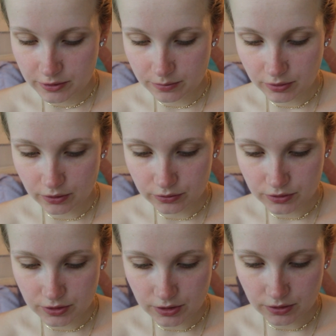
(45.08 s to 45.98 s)
is
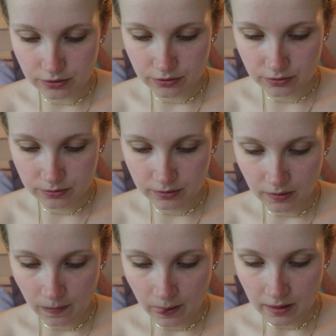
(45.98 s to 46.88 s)
supposed to
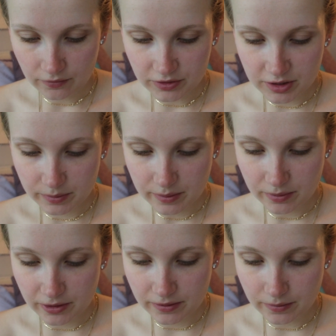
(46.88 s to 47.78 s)
visibly
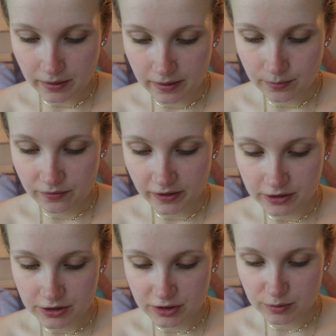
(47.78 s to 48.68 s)
blur
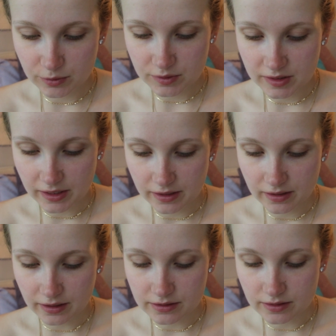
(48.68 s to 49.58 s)
imperfections, smooth skin,
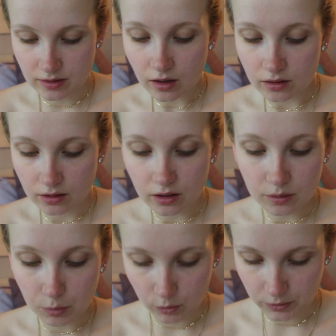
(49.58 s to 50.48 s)
and does not
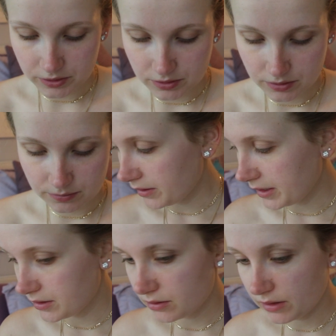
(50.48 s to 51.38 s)
clog pores.
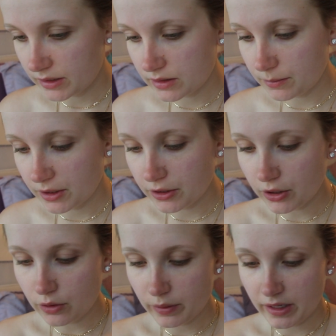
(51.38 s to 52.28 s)
Alright, so next I'm gonna
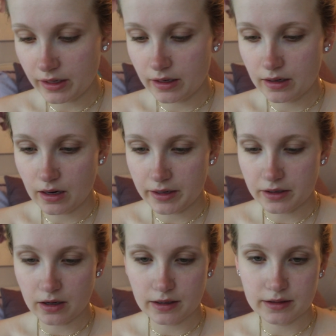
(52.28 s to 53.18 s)
go in. I
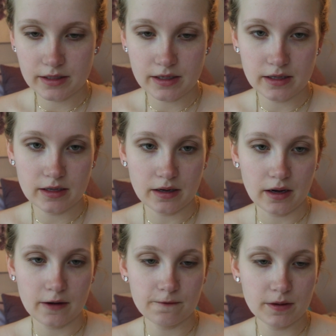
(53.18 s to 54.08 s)
got the
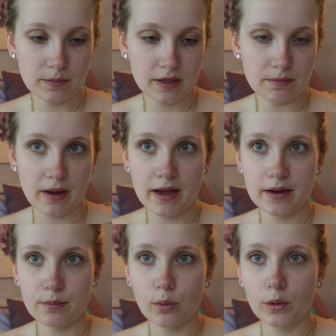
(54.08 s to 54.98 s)
Fit Me Matte
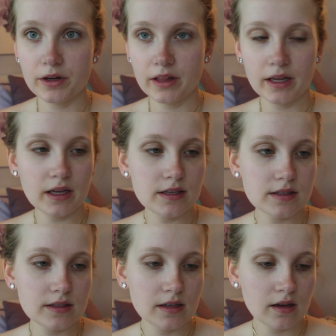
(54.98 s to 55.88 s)
and Poreless